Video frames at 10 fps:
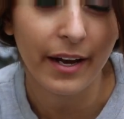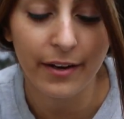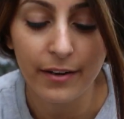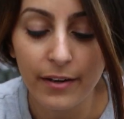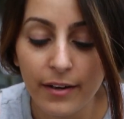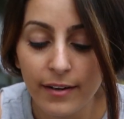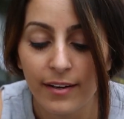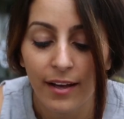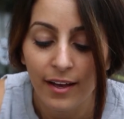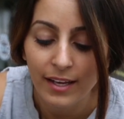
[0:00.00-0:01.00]
tired.
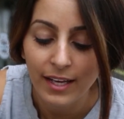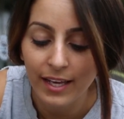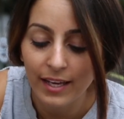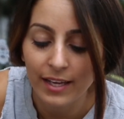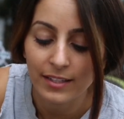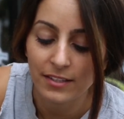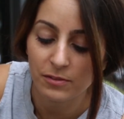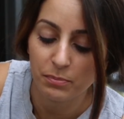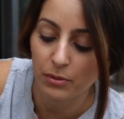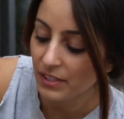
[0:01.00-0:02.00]
And this
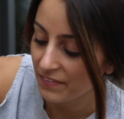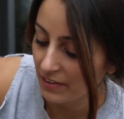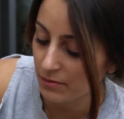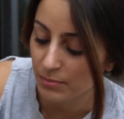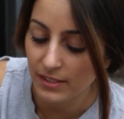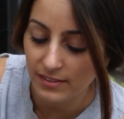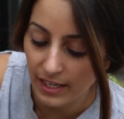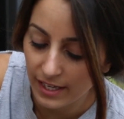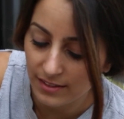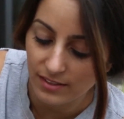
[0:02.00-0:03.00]
is Prolific from PE
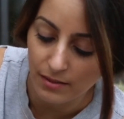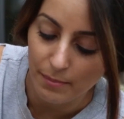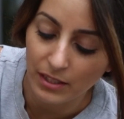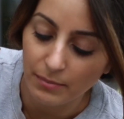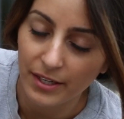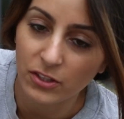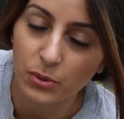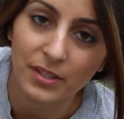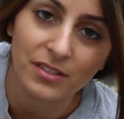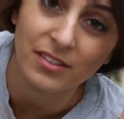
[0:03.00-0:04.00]
Science, Melon Berry
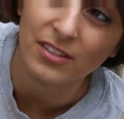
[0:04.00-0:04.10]
Twist.